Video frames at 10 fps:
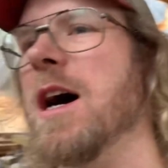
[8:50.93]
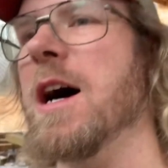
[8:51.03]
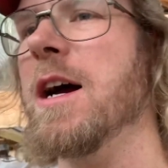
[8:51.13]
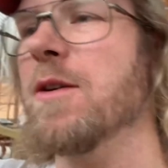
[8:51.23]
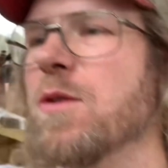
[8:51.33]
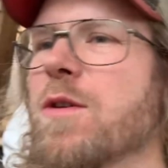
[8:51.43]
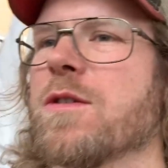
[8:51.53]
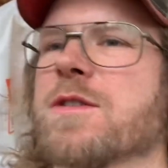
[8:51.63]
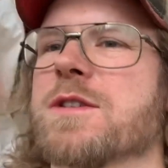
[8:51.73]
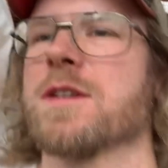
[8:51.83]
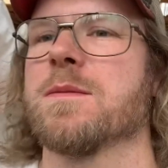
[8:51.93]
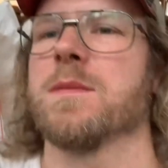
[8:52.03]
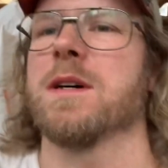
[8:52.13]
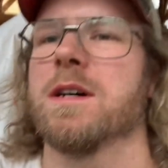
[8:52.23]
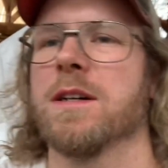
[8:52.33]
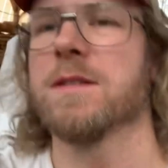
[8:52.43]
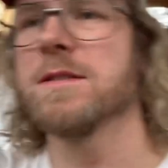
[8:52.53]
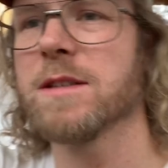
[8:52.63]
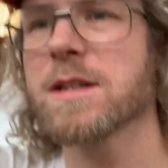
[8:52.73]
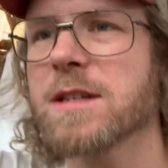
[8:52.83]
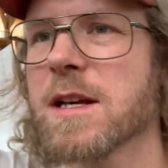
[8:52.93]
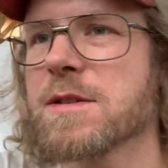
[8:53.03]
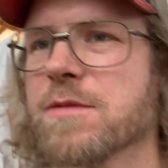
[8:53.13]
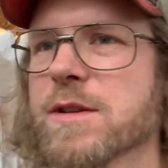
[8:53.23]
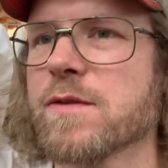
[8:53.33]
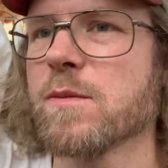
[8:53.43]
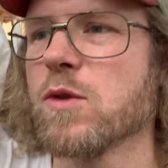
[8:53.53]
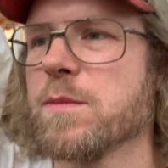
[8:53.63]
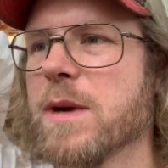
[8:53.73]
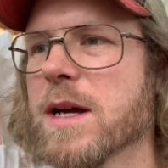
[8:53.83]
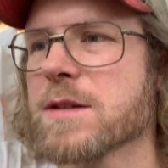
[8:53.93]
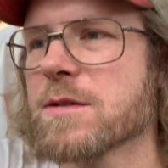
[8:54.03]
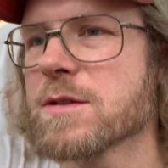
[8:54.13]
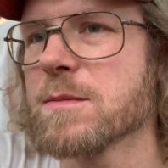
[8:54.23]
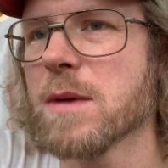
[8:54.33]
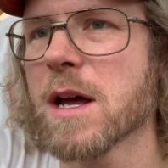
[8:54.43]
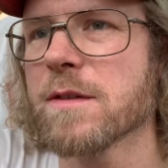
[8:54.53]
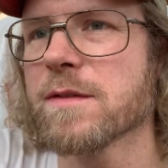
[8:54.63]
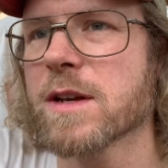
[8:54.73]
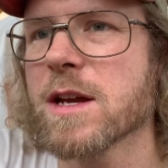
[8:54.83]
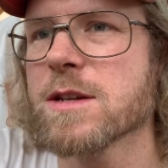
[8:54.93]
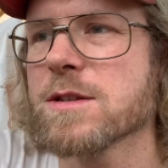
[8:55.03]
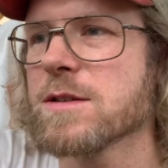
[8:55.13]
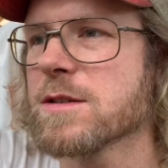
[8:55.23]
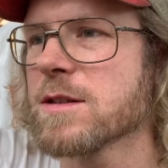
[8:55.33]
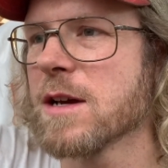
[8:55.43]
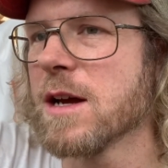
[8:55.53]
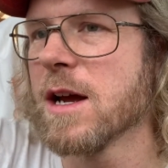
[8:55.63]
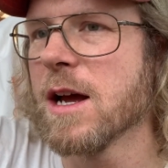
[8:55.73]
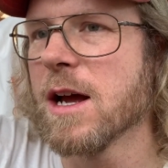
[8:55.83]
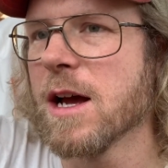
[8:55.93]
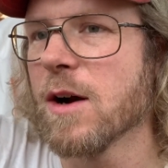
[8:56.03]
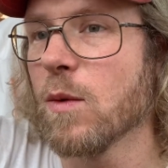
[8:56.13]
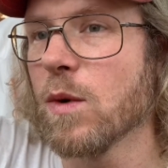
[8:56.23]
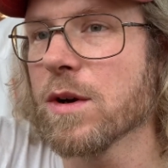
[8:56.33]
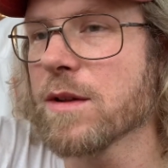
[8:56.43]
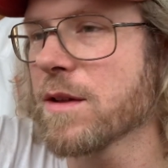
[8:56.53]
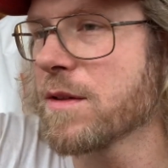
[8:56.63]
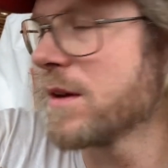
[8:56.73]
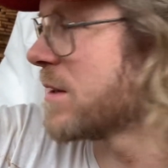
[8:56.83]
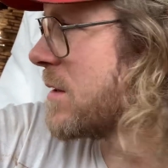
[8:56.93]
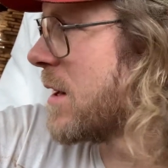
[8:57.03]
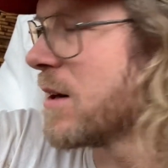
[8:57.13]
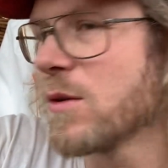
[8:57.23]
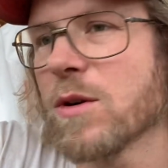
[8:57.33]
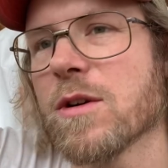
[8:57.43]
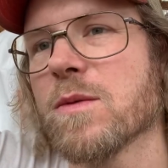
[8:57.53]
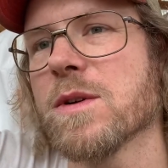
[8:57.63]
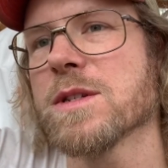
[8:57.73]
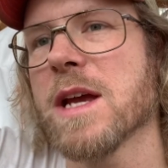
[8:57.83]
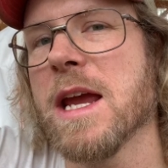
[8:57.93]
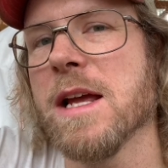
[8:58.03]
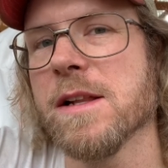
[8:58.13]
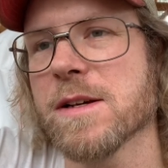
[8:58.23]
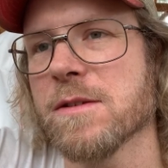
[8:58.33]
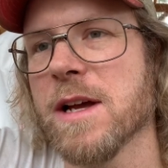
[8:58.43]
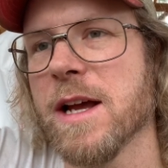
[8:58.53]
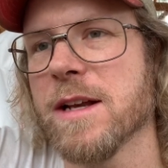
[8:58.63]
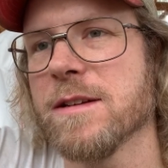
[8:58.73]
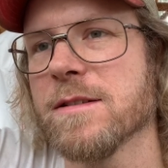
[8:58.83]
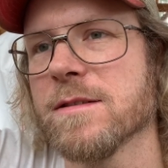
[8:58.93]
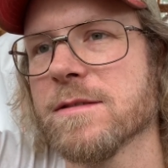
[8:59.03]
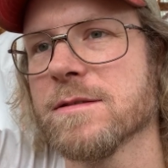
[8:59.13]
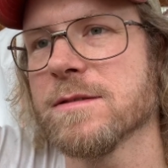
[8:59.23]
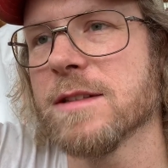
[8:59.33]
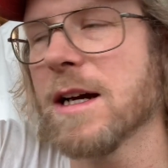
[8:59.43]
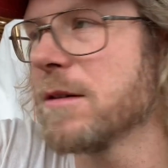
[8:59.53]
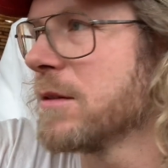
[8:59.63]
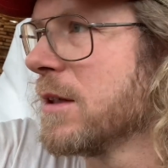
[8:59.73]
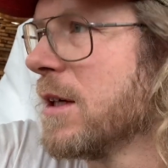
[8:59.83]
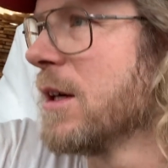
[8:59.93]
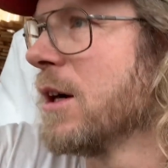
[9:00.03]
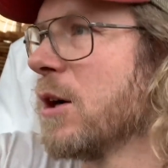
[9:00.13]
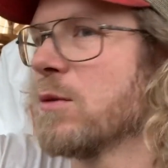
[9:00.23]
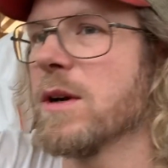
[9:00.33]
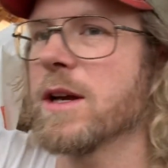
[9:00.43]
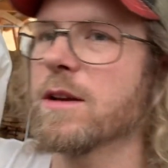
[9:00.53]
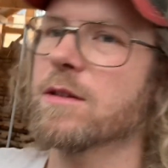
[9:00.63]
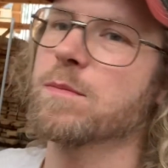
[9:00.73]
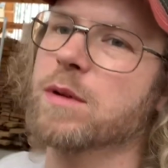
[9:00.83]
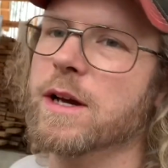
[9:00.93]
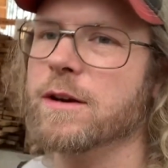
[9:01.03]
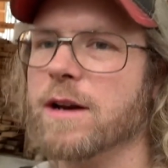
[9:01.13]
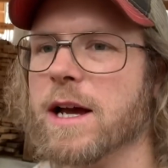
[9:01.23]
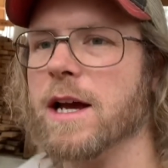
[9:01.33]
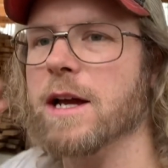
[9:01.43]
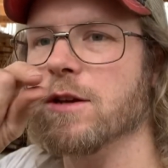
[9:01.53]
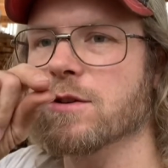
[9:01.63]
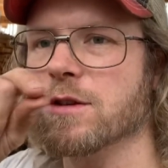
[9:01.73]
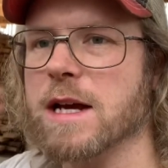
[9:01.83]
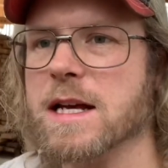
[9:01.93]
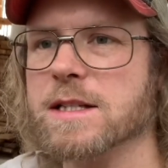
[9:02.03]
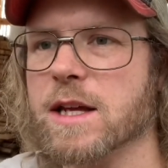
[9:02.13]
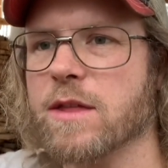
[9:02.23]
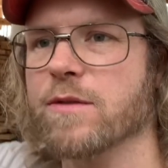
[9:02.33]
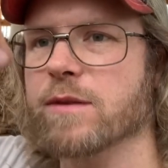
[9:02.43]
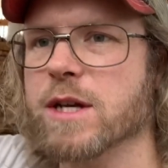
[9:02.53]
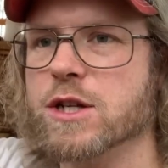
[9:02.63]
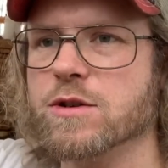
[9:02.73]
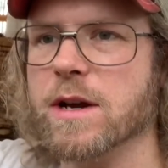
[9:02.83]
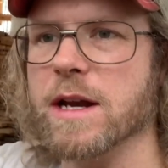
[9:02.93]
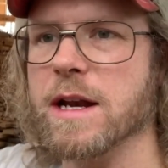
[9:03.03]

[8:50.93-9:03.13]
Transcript: I ordered some accessories from Woodmaster, some modifications. One of the things that I ordered was a helical head. Now, a regular planer head usually has like 3 straight